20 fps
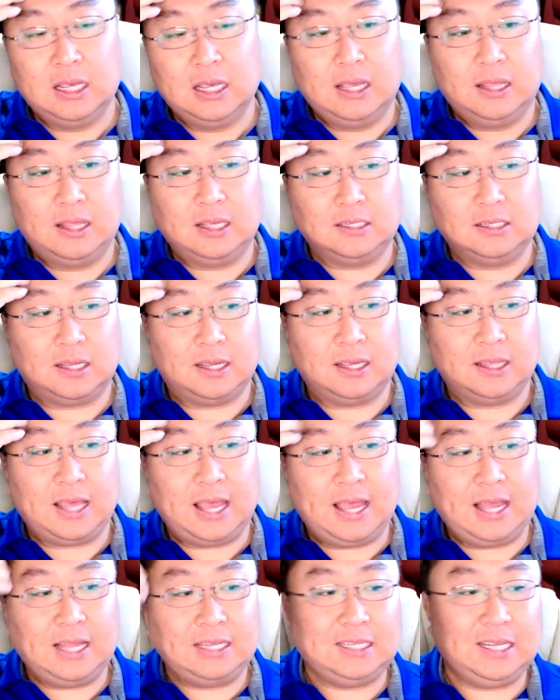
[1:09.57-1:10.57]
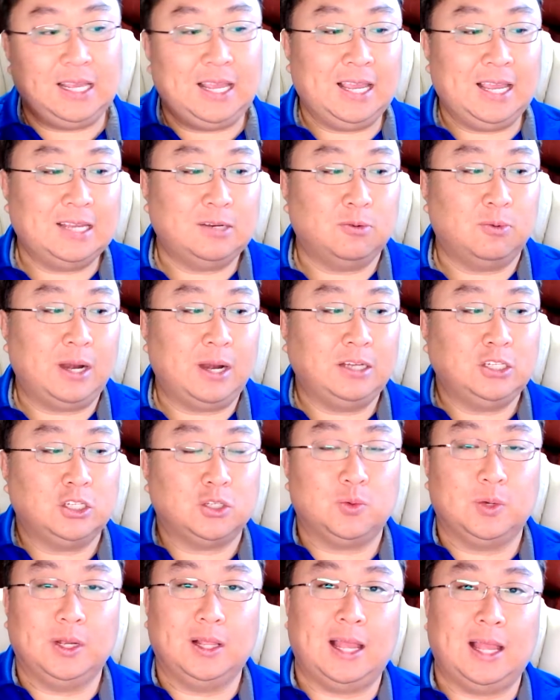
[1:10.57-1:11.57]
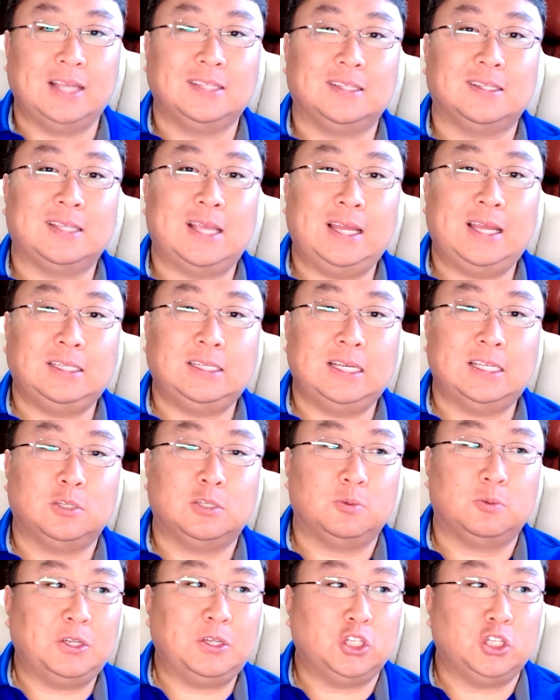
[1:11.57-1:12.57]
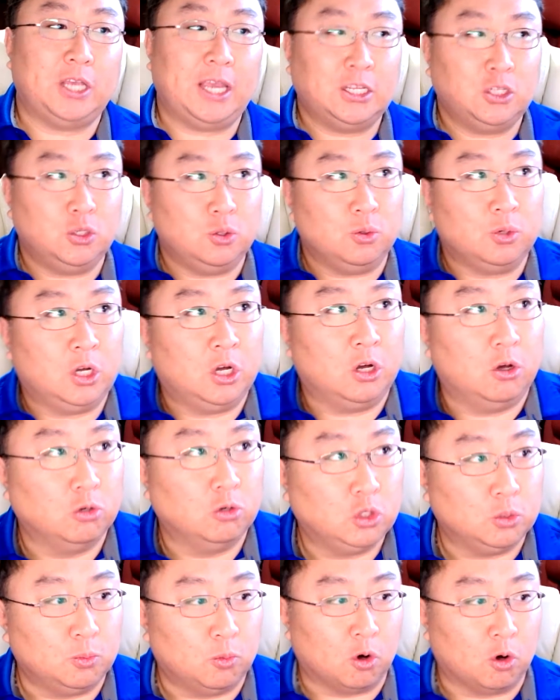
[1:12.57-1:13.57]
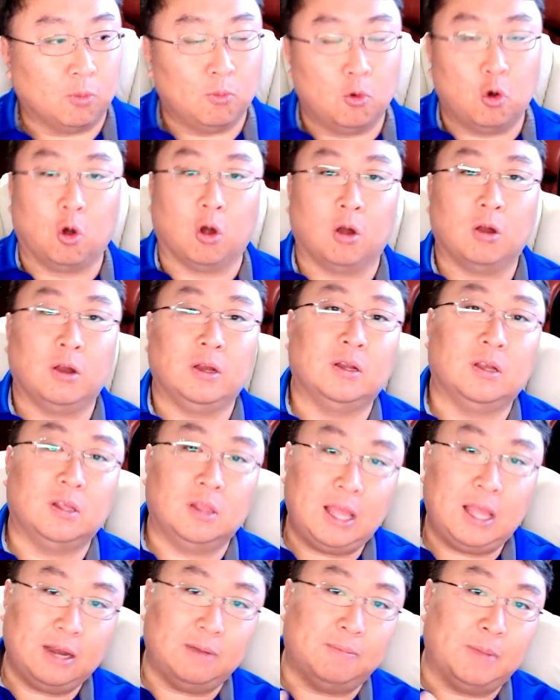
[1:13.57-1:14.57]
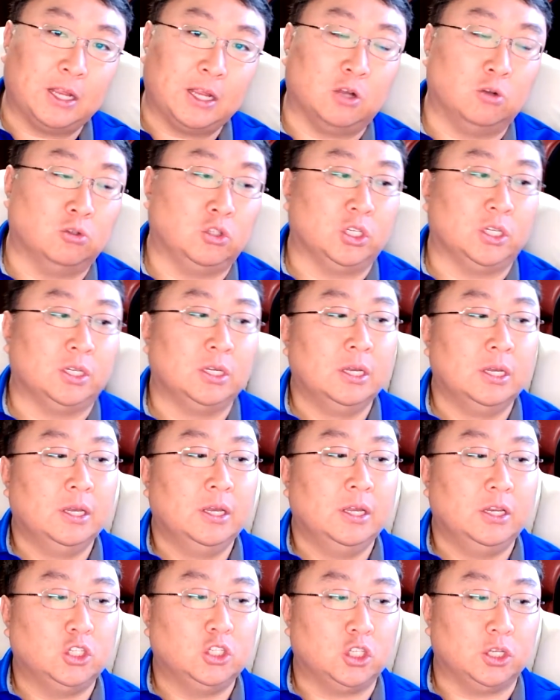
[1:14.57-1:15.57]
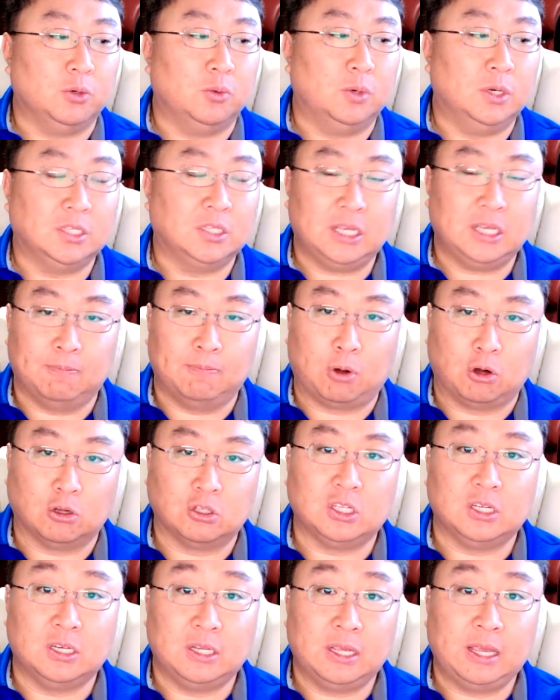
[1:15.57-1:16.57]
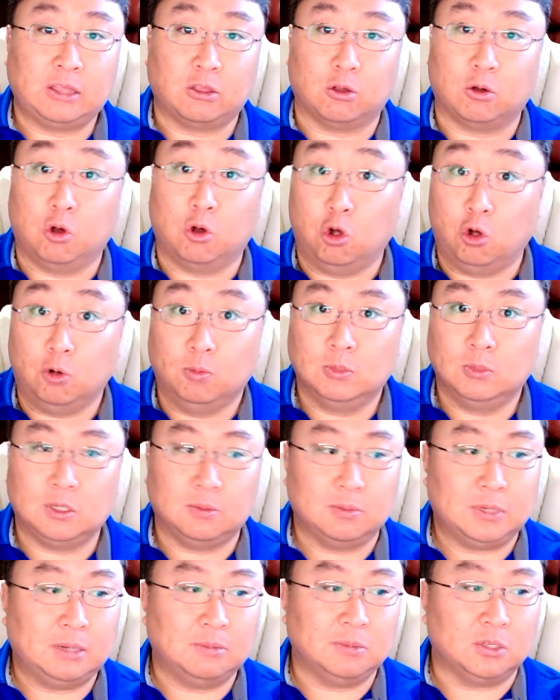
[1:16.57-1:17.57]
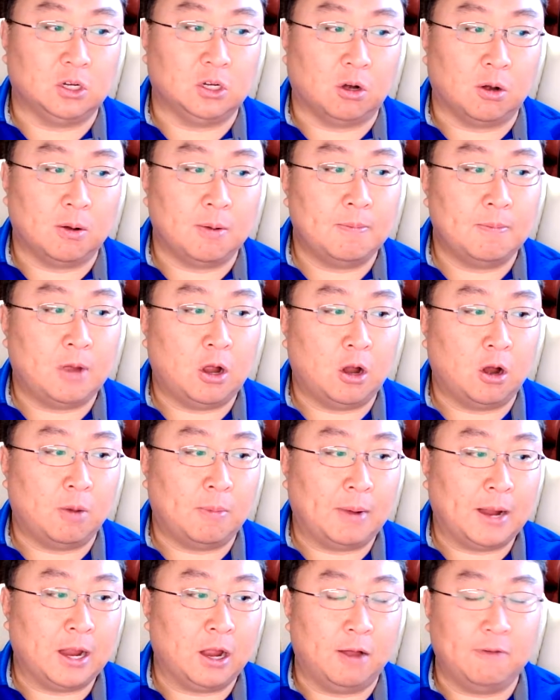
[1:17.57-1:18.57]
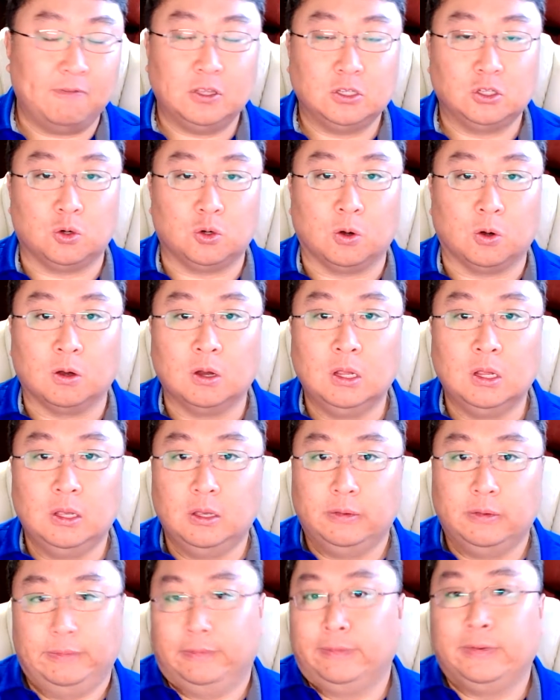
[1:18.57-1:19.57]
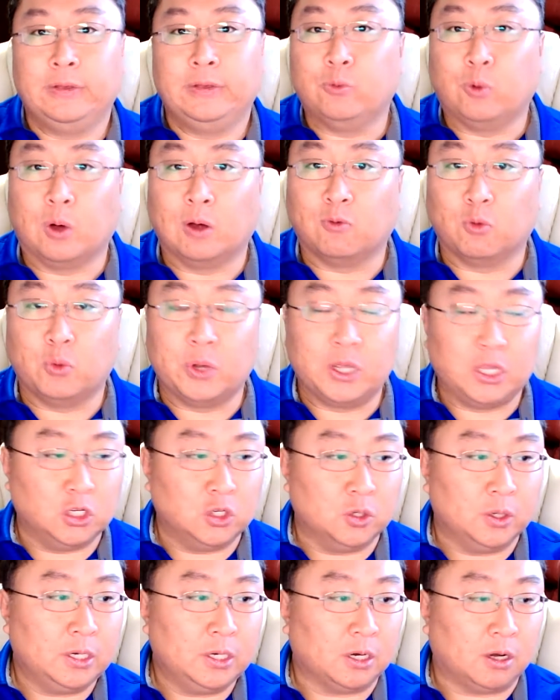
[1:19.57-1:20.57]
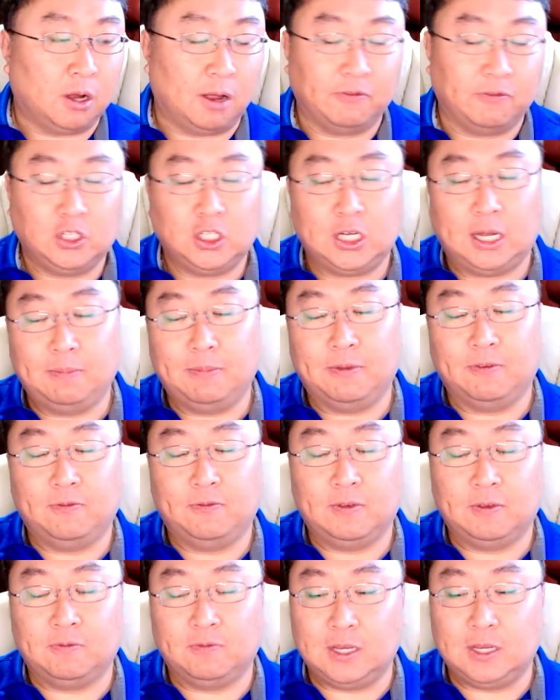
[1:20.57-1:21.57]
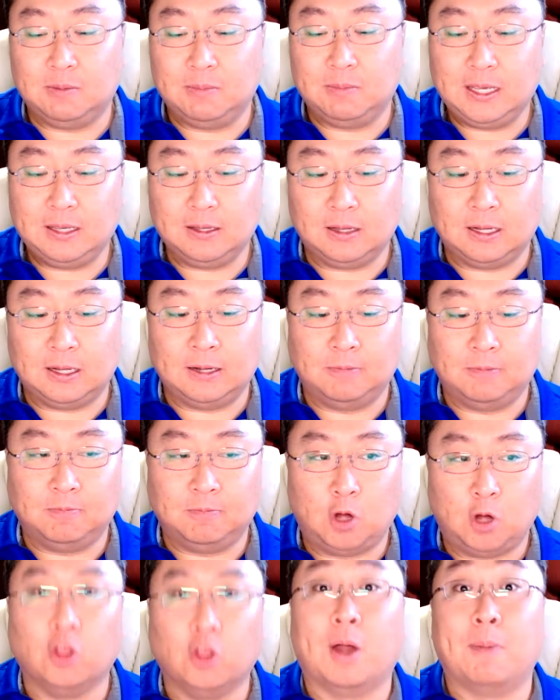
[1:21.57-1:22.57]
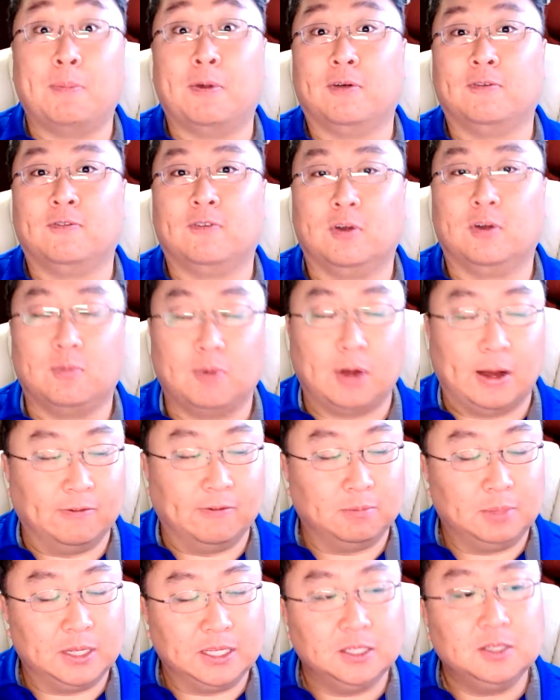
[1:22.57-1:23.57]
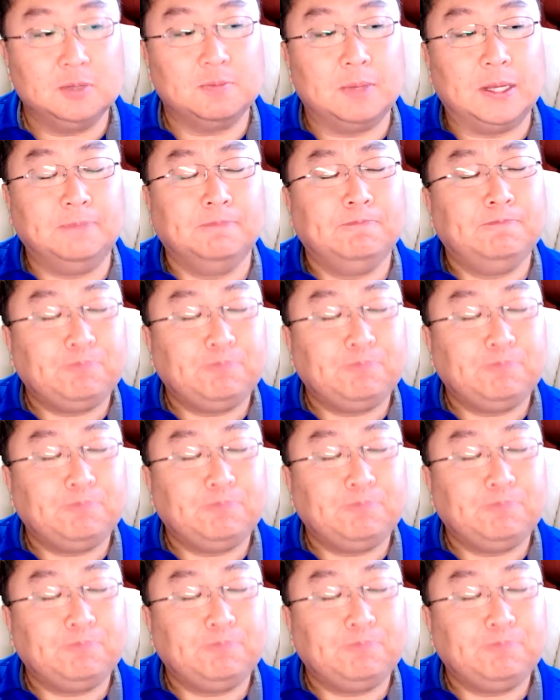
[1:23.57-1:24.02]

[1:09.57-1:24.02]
things like that. And what I just realized is that, especially as you coach more and more, and a lot of my coaching initially was in person at their home, sometimes in my office, or wherever we could do it, a coffee shop if need be. Although I prefer private places, but